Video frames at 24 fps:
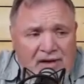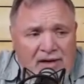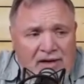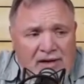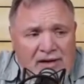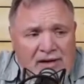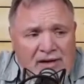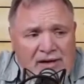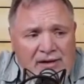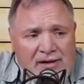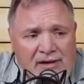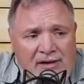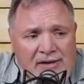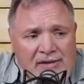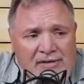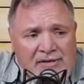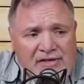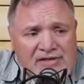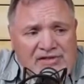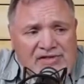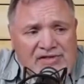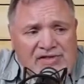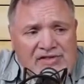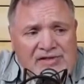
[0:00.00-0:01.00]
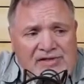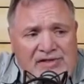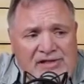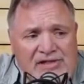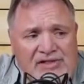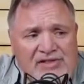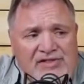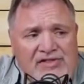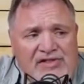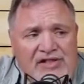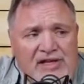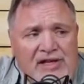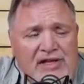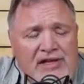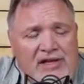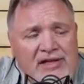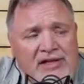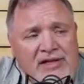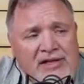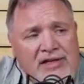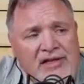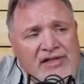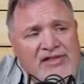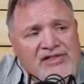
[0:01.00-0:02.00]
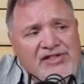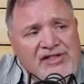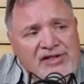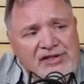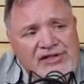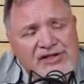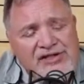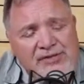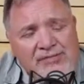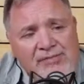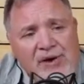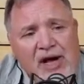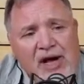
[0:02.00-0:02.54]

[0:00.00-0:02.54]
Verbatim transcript: uh, this this uh, series of